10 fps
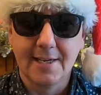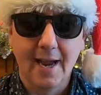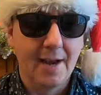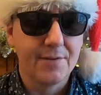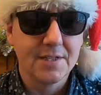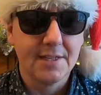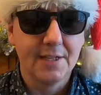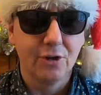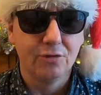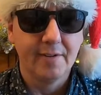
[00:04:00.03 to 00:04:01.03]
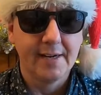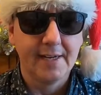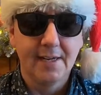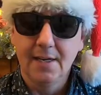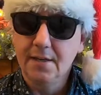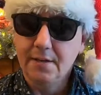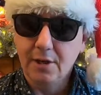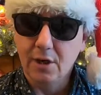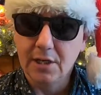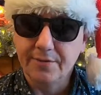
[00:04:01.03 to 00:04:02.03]
it? Have you seen it already? Do
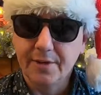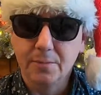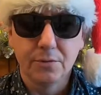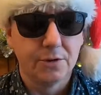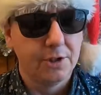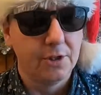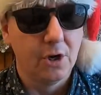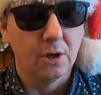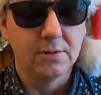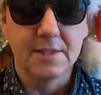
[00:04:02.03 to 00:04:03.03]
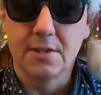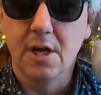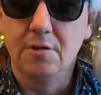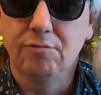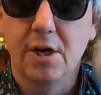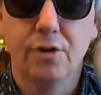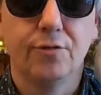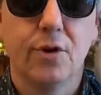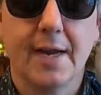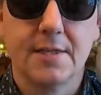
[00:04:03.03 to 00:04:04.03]
you like the film? Do you not? There's no right or
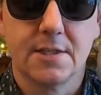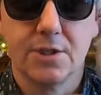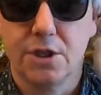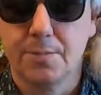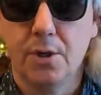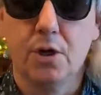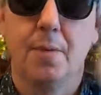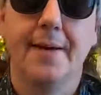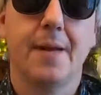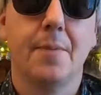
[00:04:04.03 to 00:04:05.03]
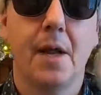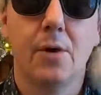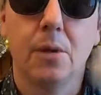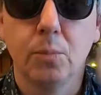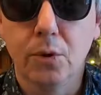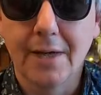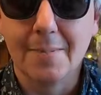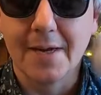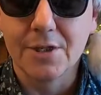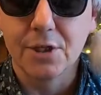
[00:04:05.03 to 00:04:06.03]
wrong answers. Just put a comment down below. I will get
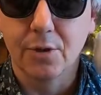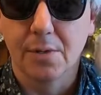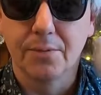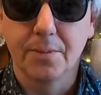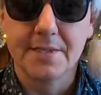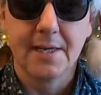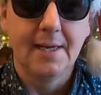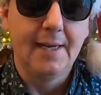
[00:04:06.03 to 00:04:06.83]
back to you, I promise.